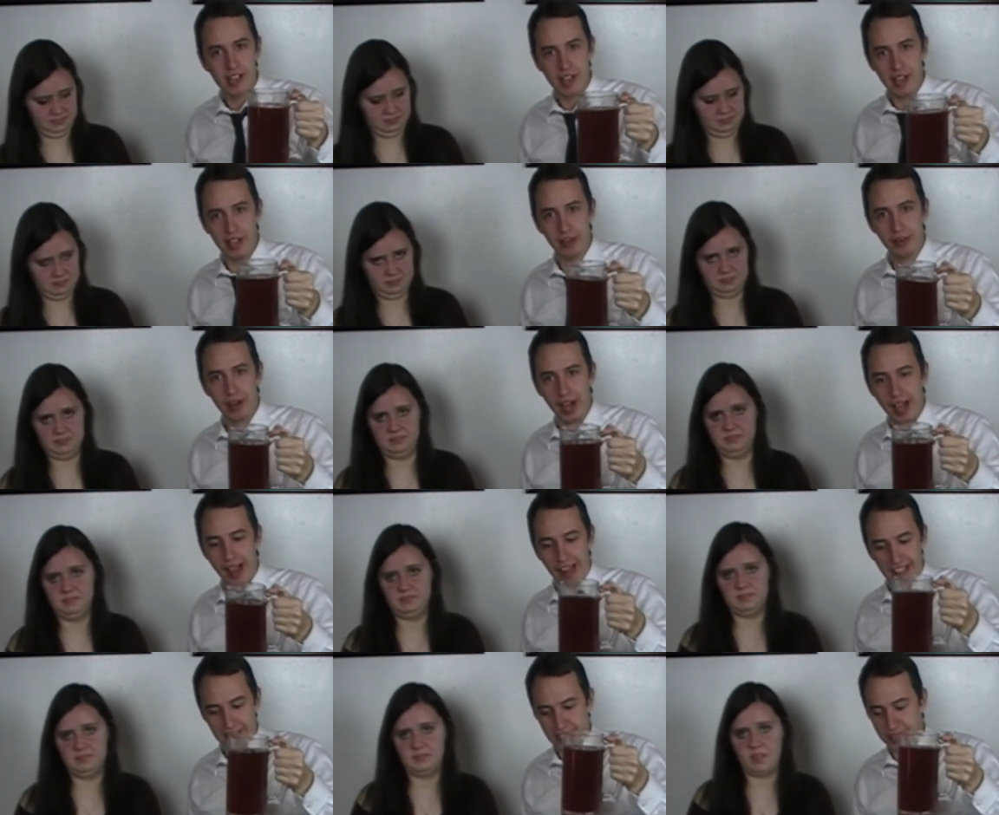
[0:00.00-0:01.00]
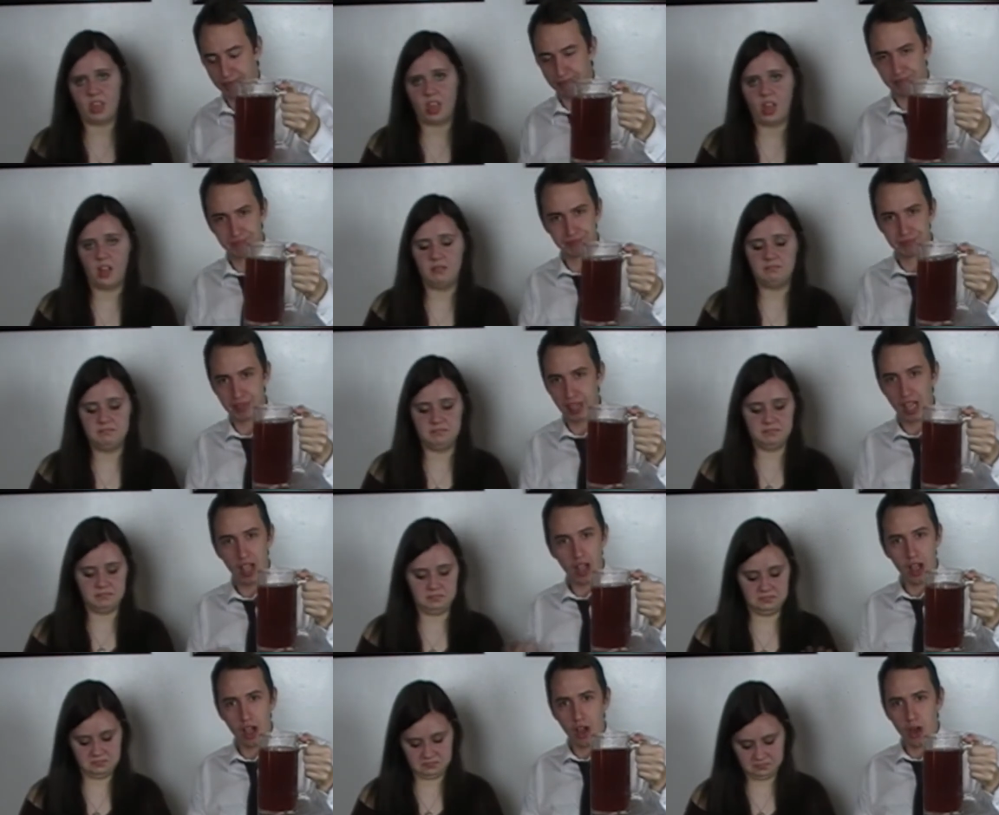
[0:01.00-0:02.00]
Speaker 1: Hey guys,
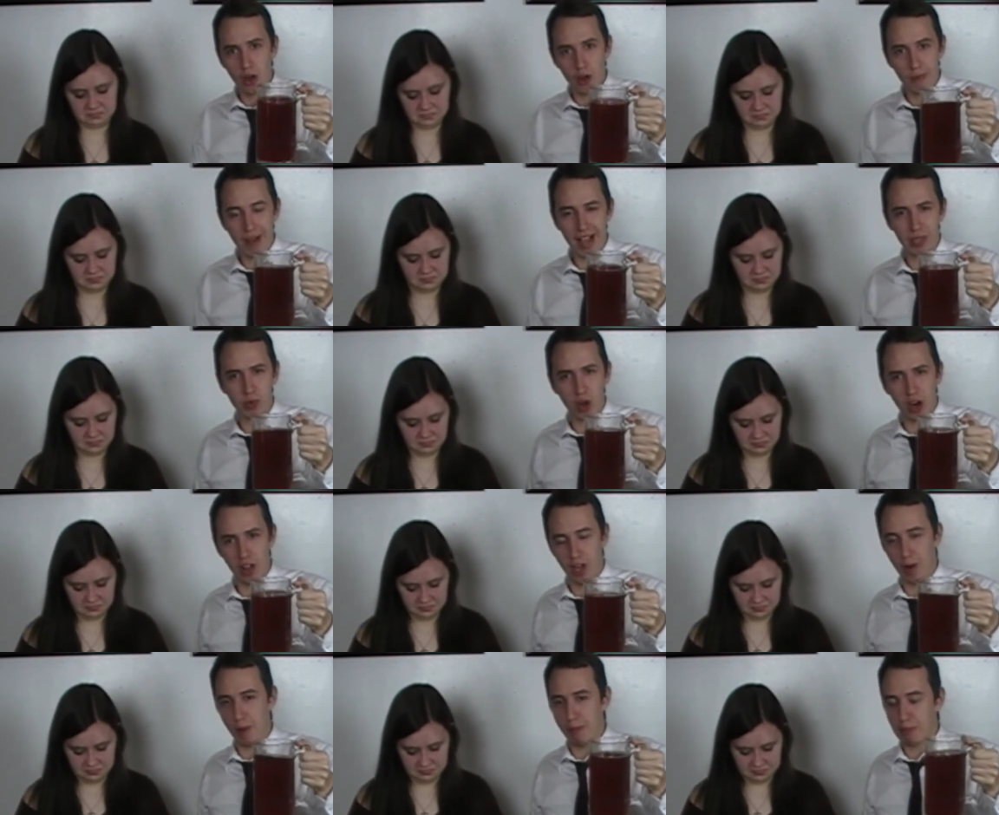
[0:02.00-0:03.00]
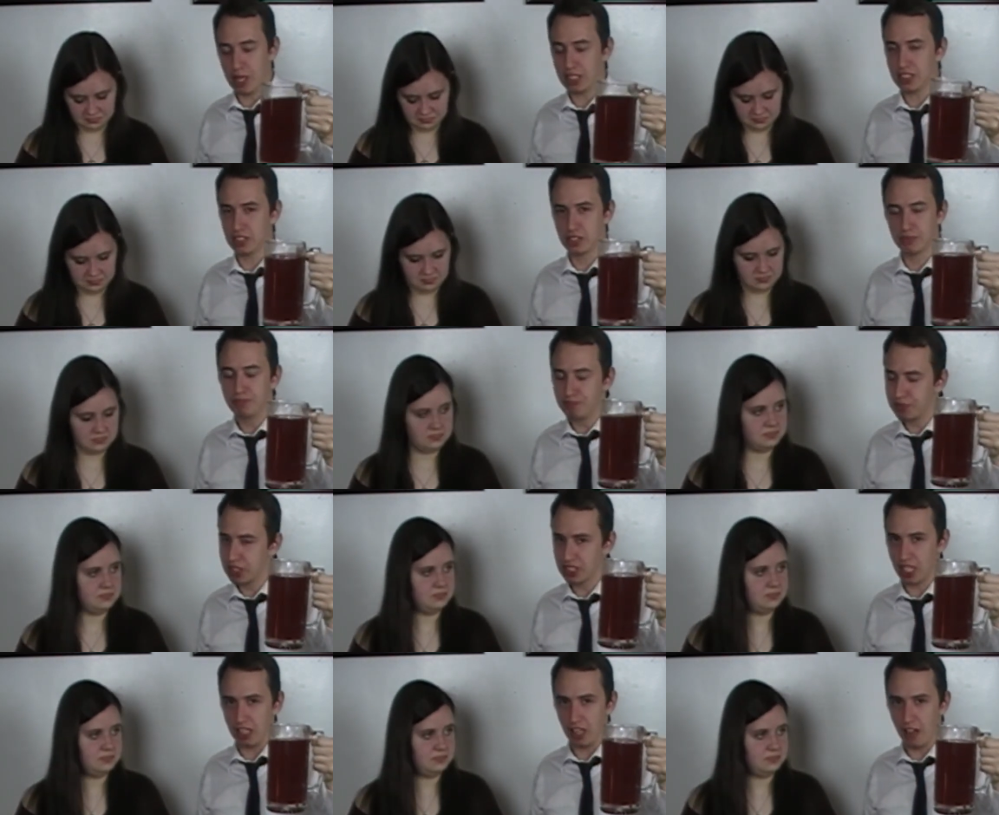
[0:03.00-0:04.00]
I have to want a little bit, but that's just because
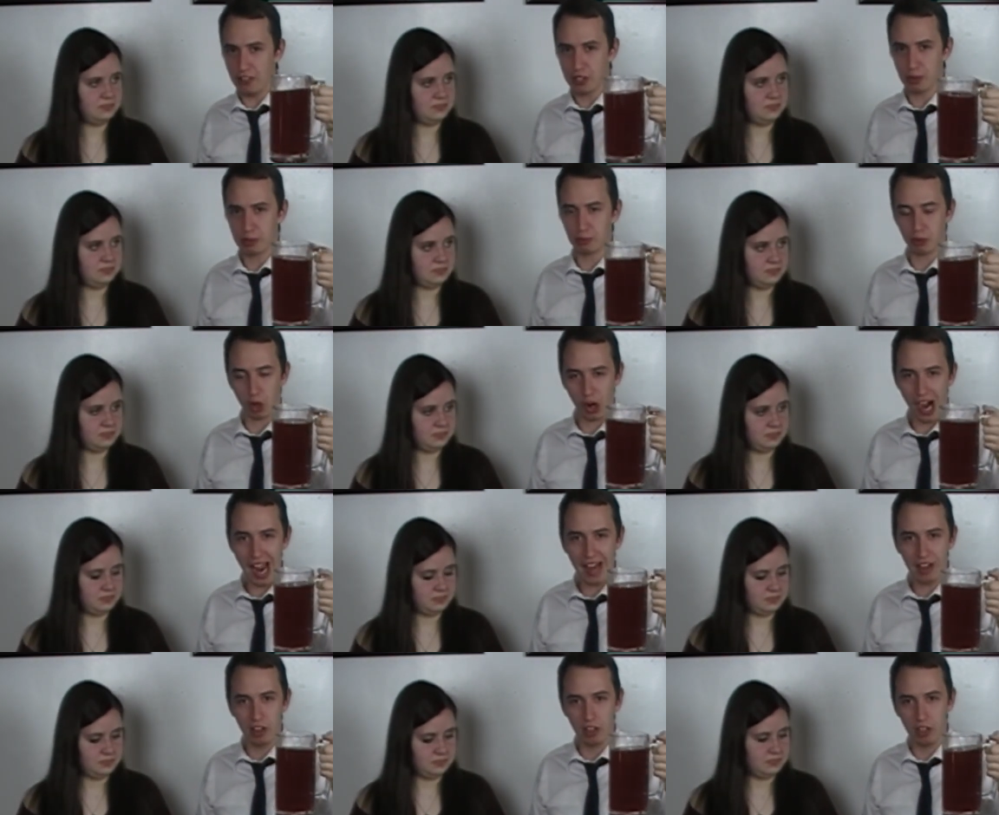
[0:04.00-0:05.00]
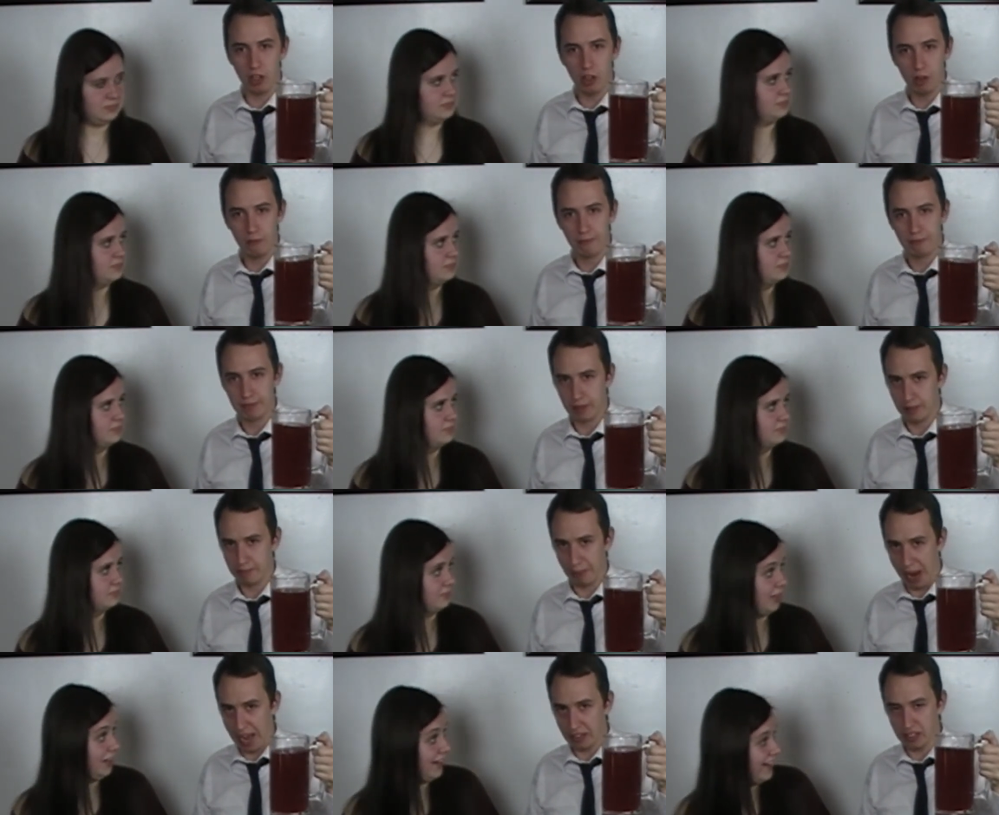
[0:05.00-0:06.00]
I love it so much I'm crying a little.
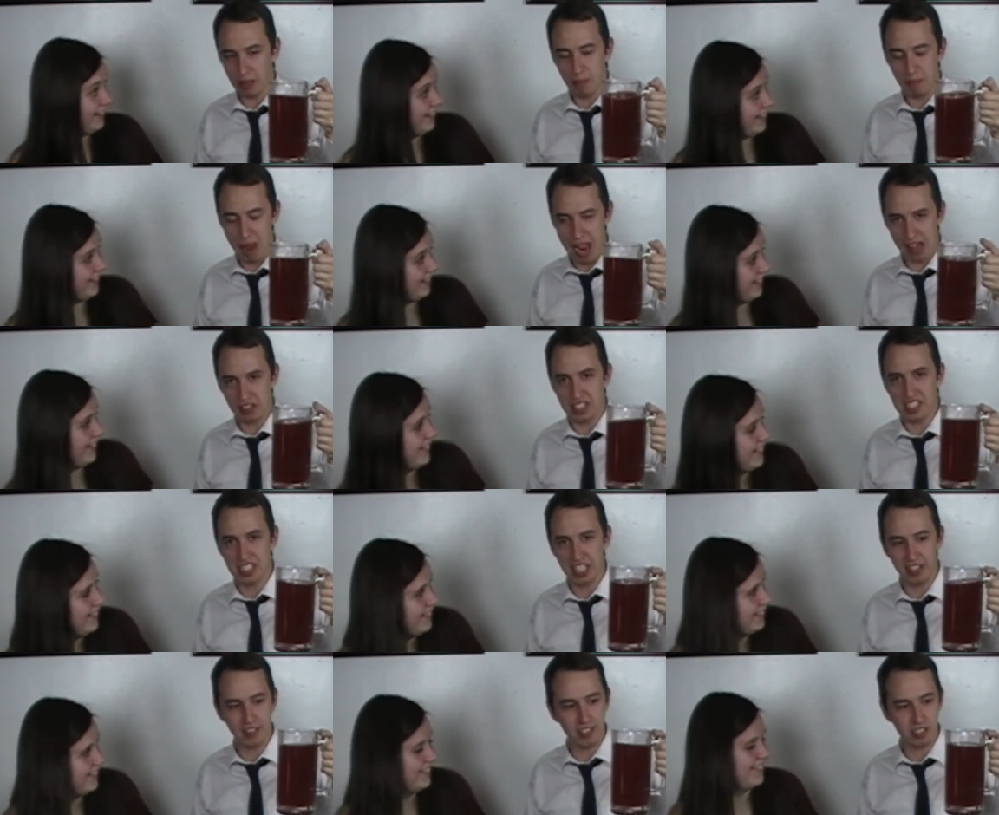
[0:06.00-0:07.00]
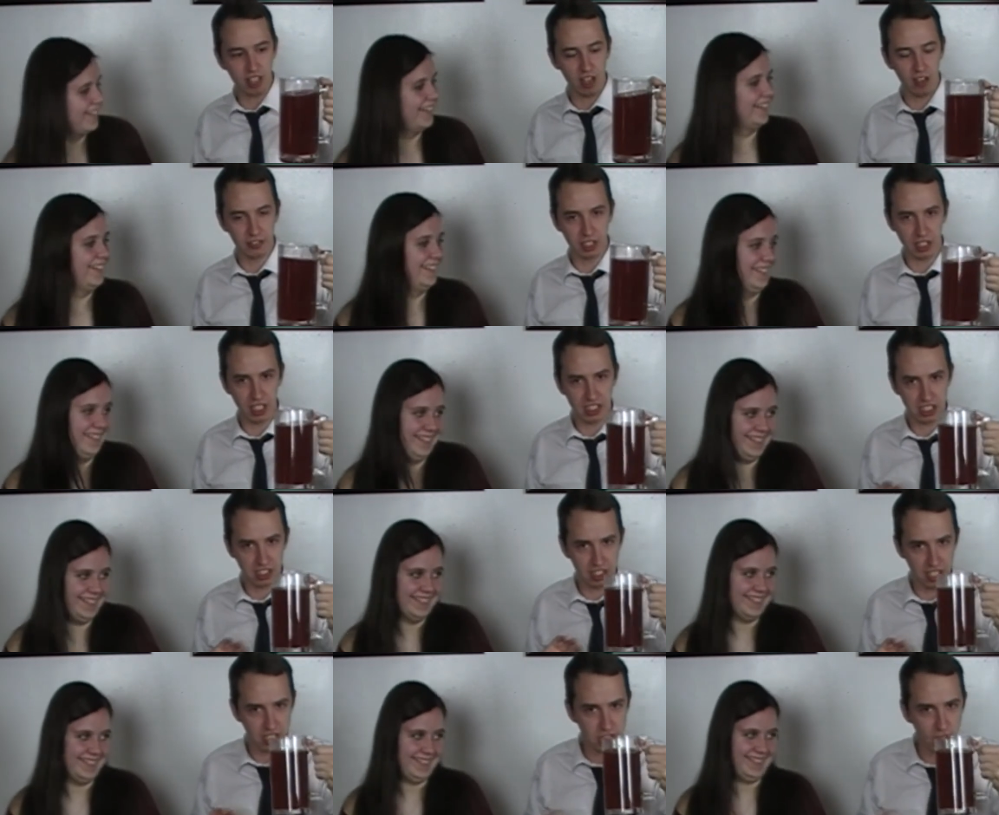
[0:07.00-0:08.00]
Manly tears of
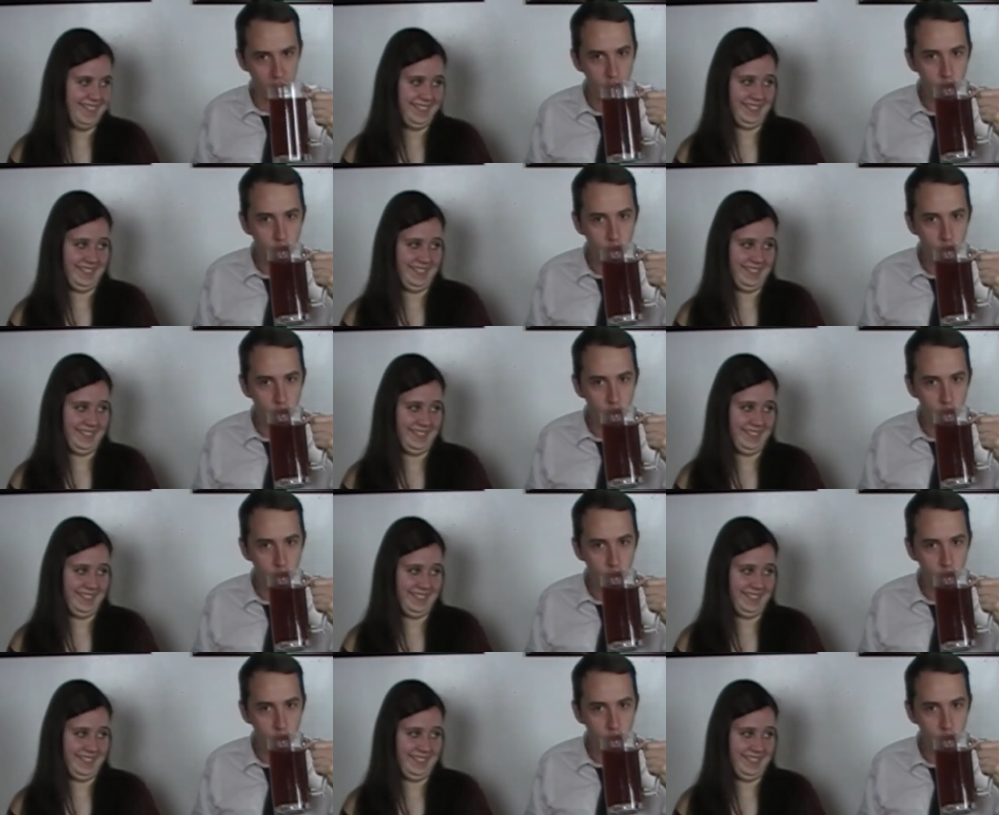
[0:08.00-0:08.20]
deliciousness.